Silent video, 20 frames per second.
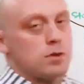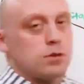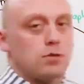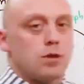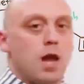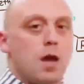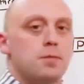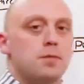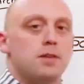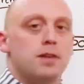for
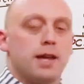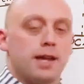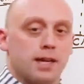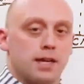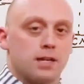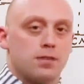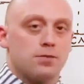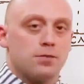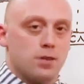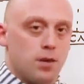
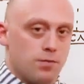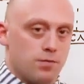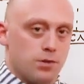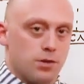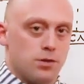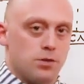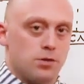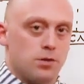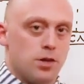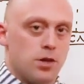gram-negative
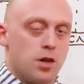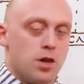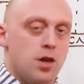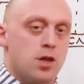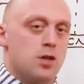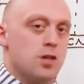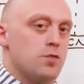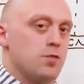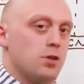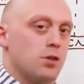coverage.
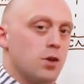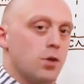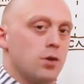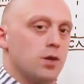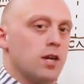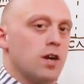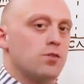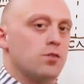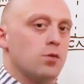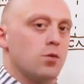If you're
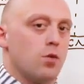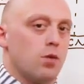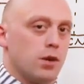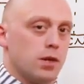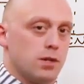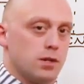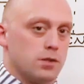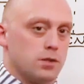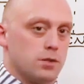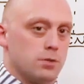going after
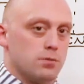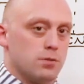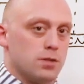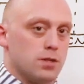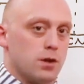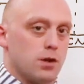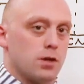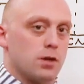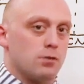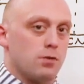organisms
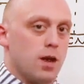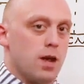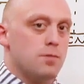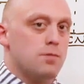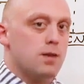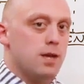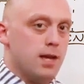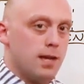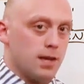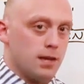that are
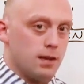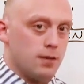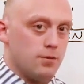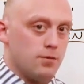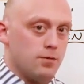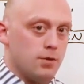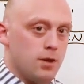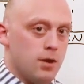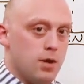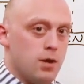
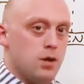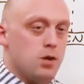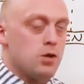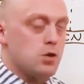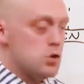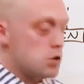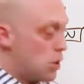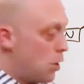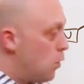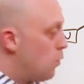gram-negative,
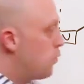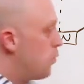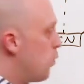you should go